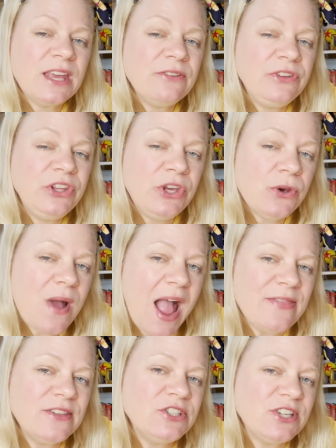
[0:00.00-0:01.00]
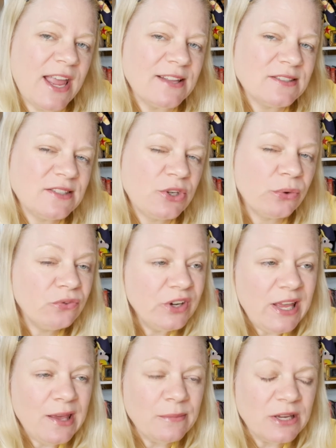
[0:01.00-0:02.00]
If you had the chance to
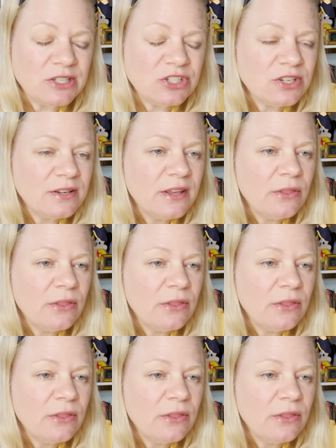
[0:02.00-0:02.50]
re-image